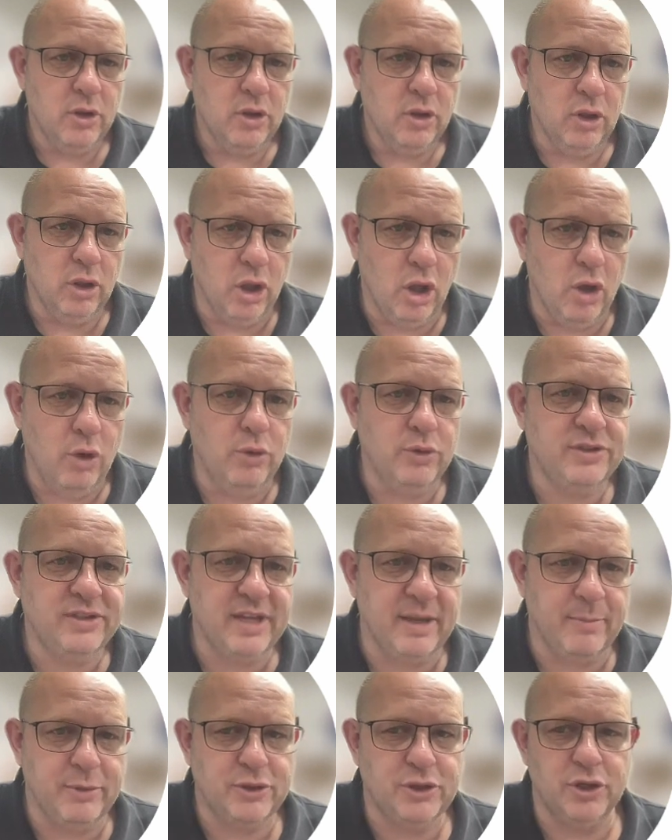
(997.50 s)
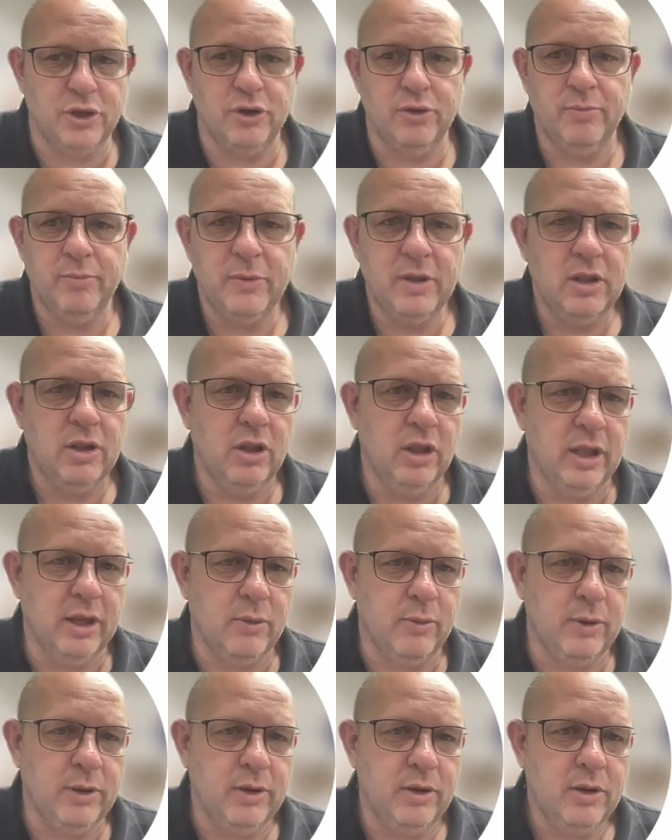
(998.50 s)
low temperature
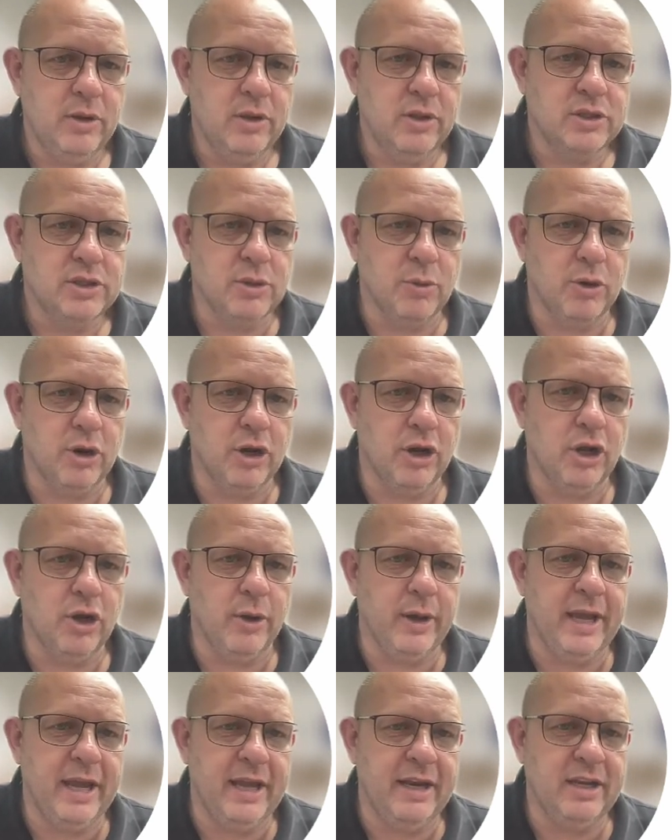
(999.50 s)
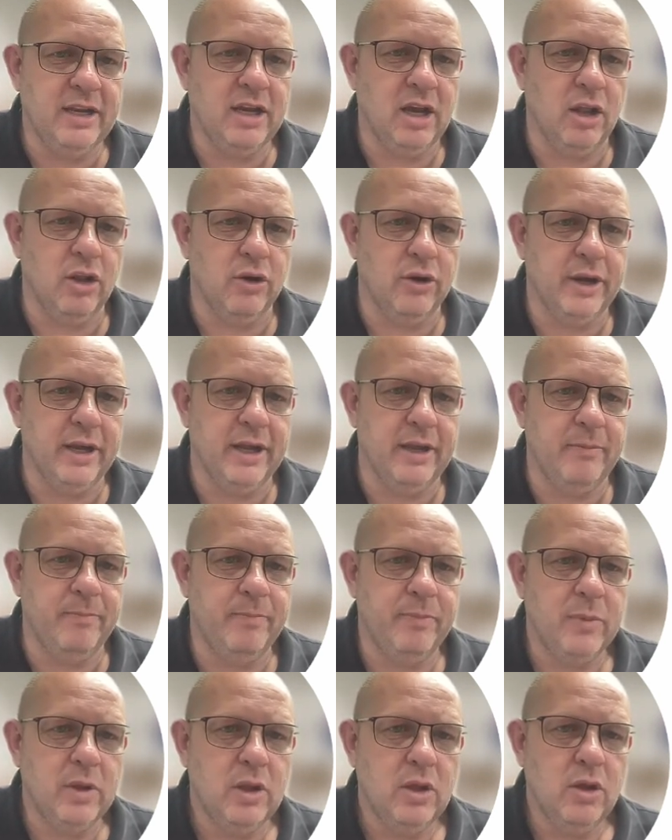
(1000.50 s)
liquid. So we're going to go ahead and color in
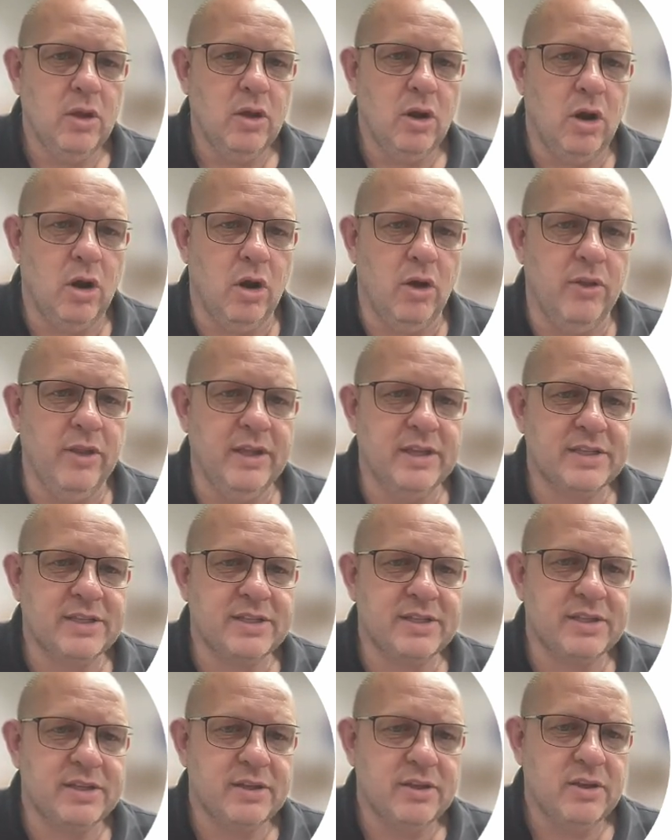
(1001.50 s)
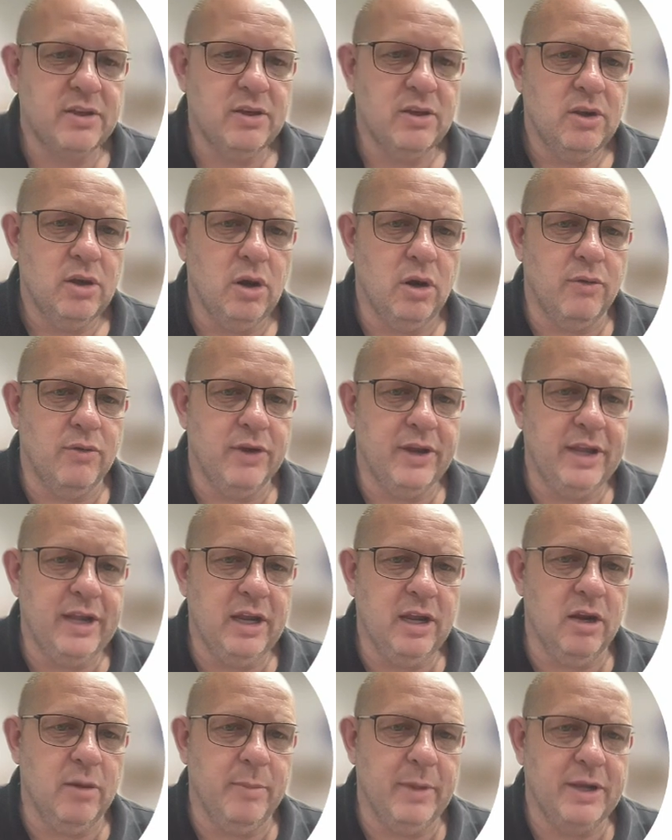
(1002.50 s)
all this over
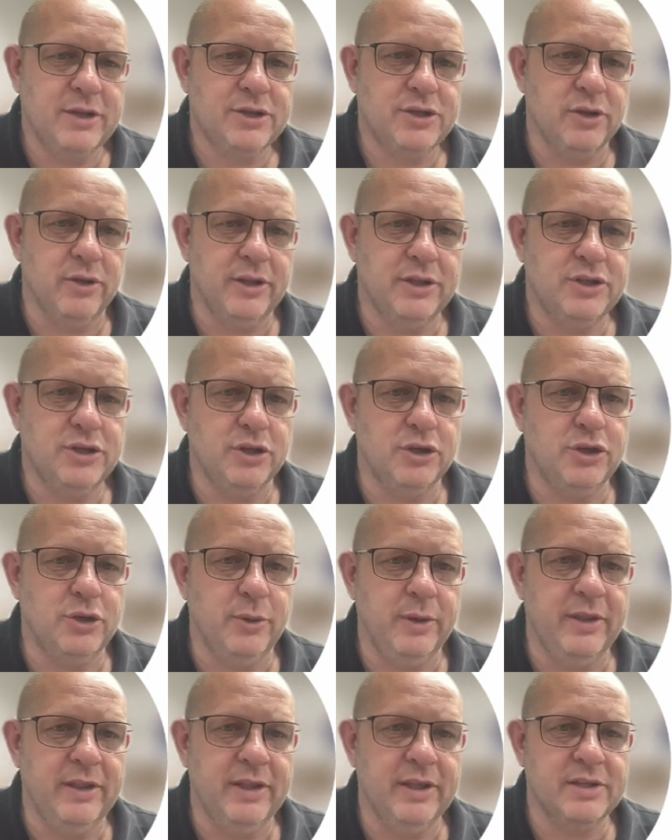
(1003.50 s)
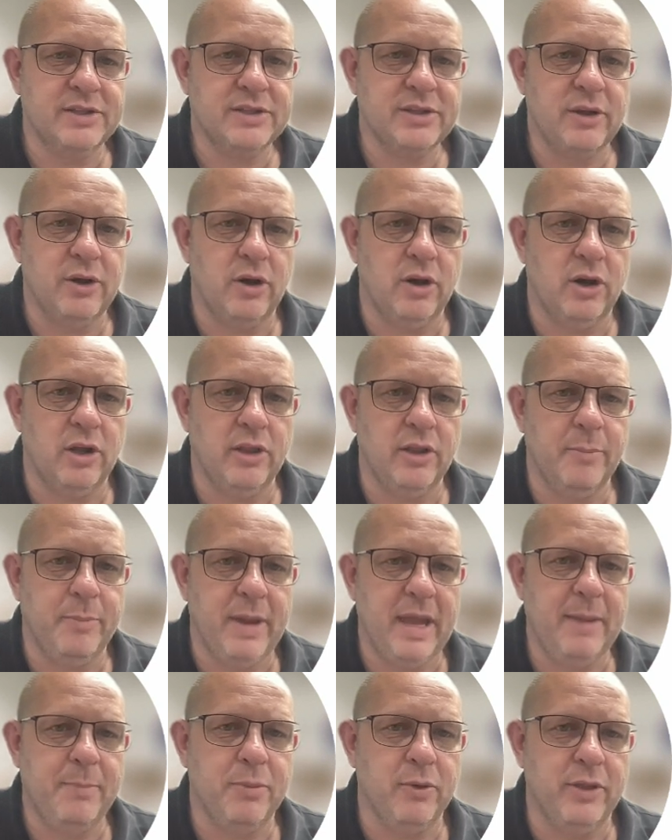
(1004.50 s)
here and make sure that you're doing this on the
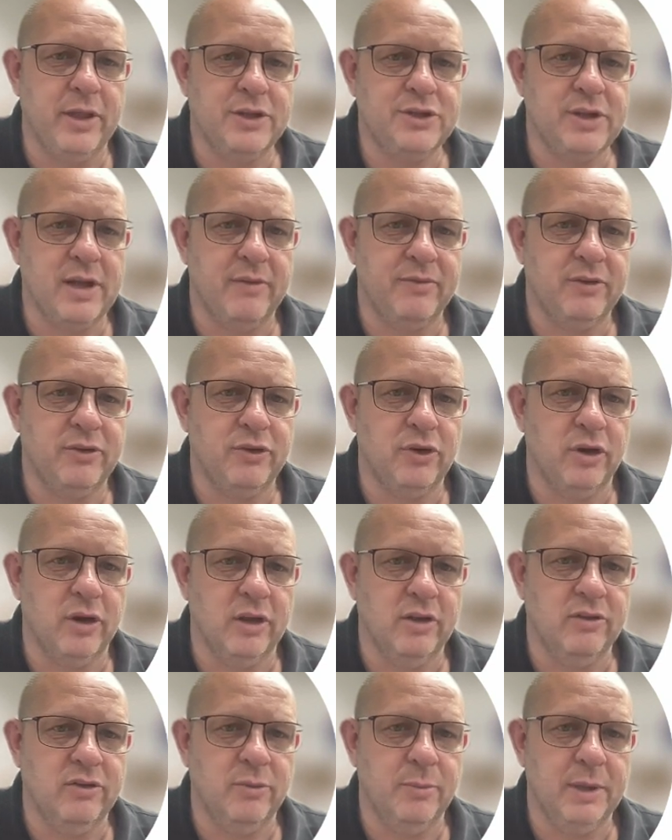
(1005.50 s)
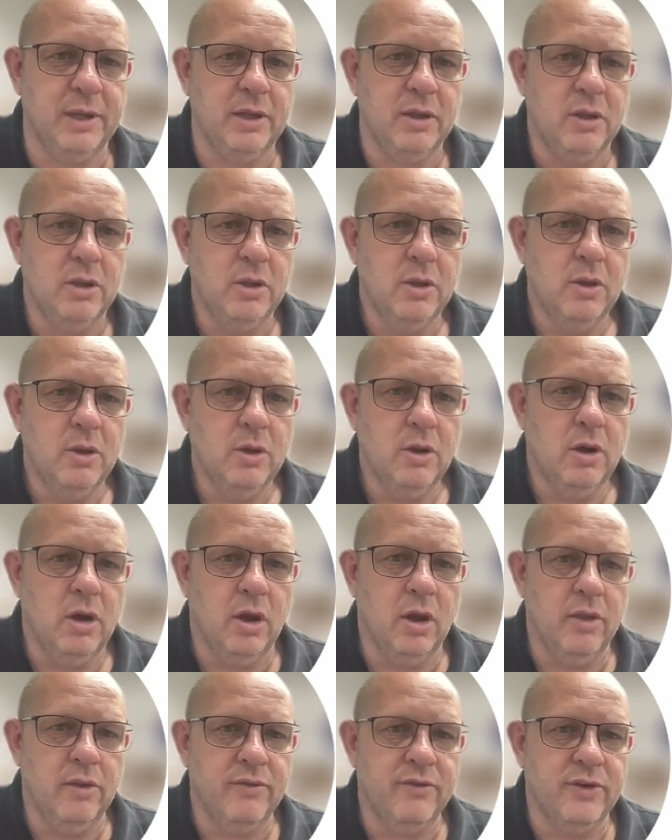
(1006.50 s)
paper that you have to turn into me
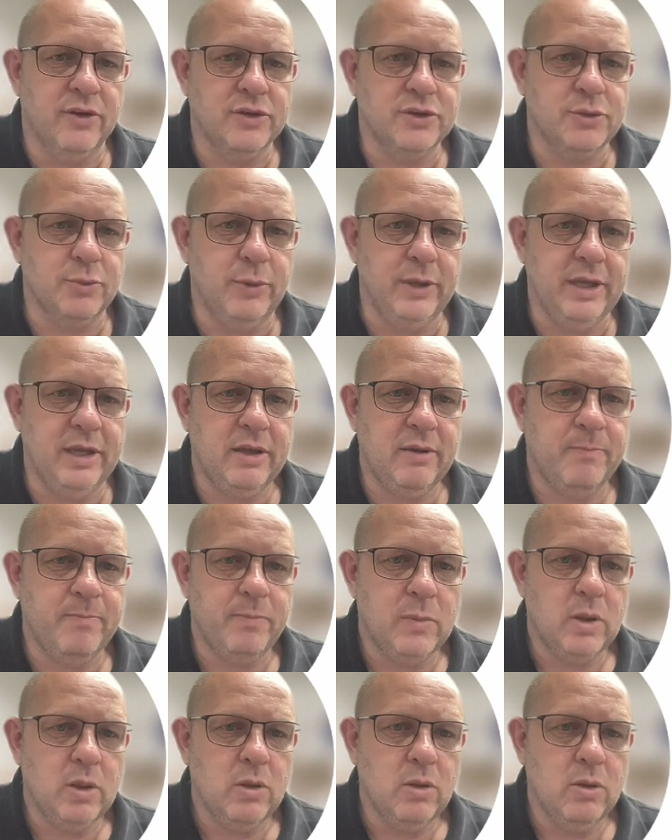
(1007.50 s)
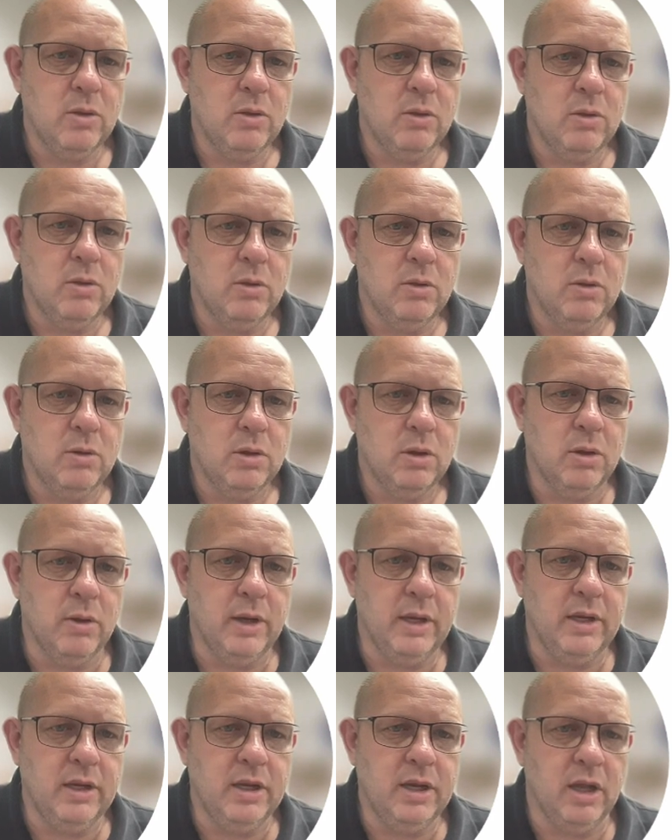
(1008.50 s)
on the first week. Go
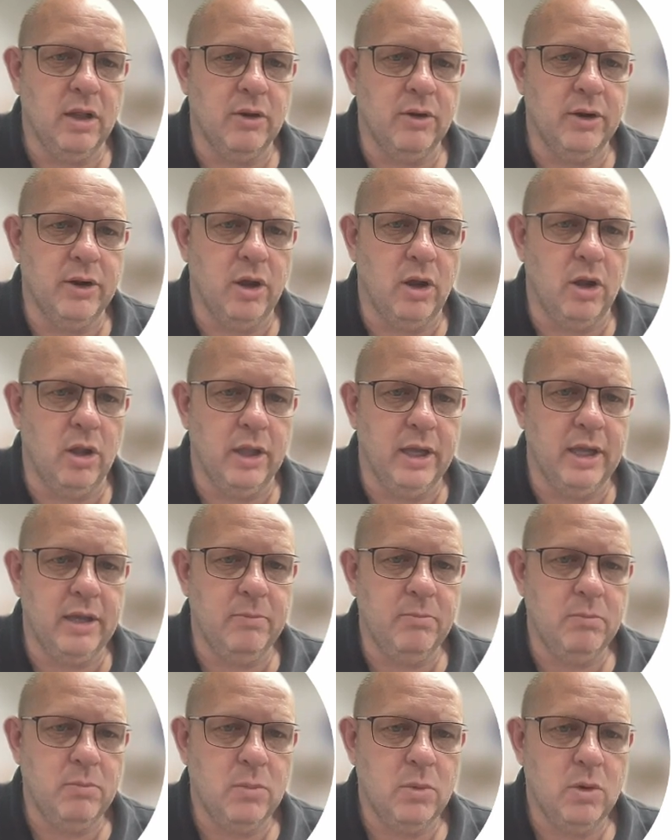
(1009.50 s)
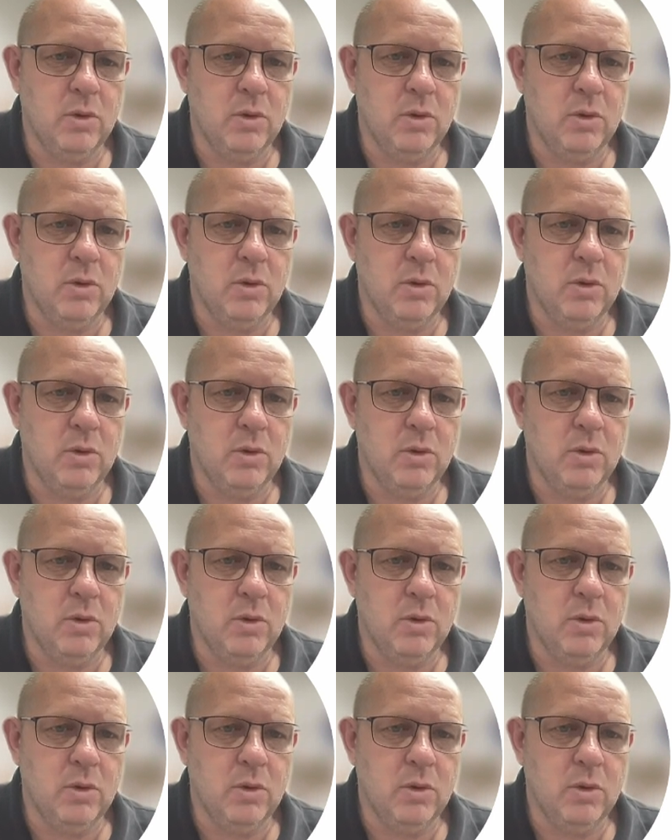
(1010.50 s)
ahead and color it all in.